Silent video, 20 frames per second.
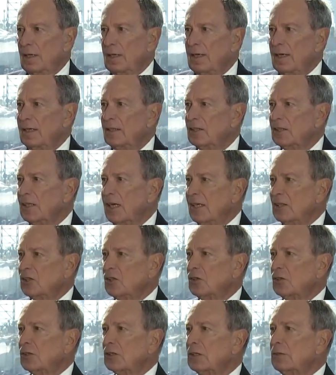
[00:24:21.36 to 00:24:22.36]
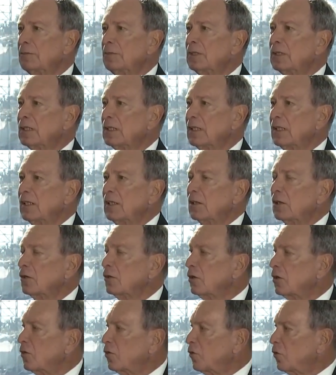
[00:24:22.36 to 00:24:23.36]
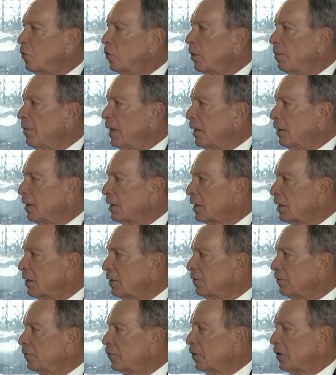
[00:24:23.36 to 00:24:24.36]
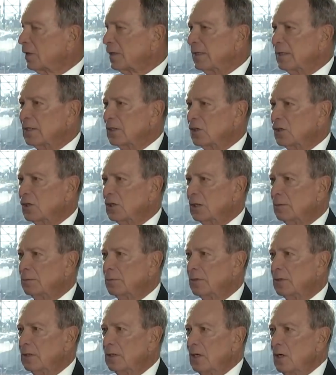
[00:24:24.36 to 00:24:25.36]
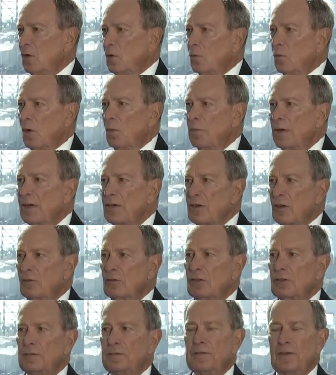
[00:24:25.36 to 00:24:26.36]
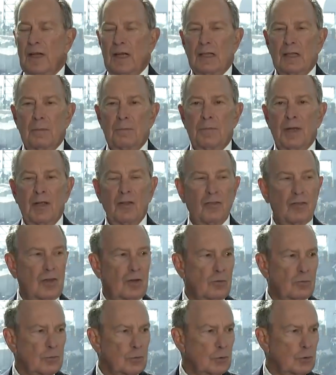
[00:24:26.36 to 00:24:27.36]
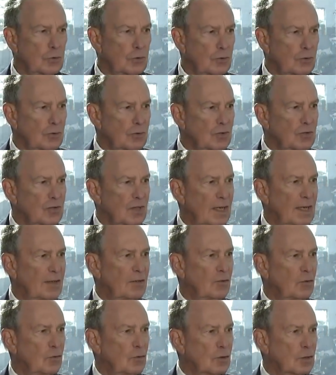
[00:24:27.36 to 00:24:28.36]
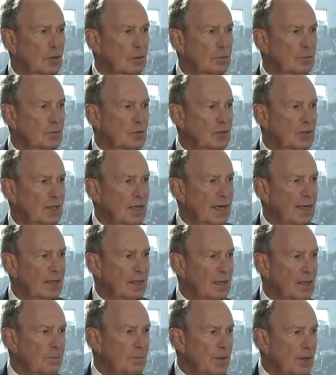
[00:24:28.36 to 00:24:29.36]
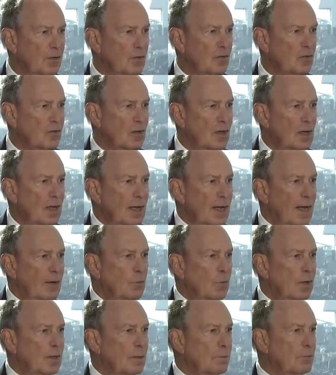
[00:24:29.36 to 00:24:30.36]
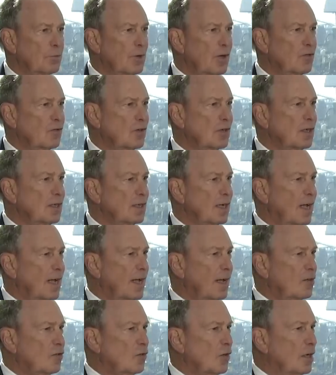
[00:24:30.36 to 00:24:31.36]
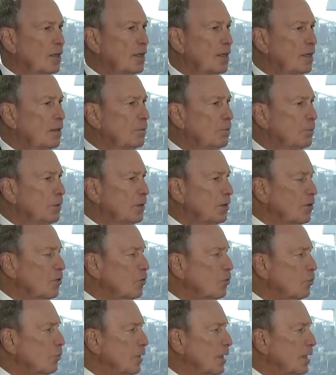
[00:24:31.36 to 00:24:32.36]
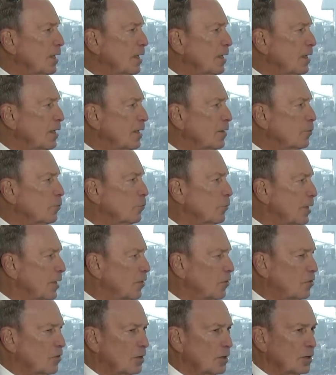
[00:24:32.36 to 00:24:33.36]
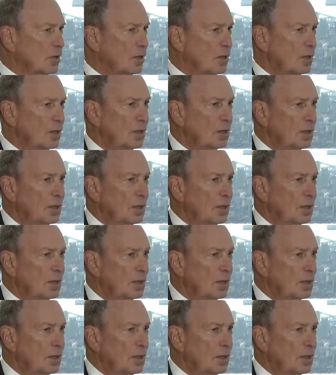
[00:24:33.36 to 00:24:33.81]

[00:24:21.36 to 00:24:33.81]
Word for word: The international community looks to America for leadership. When we don't define the basic rules and norms and limits, and when the president acts on impulse rather than reason,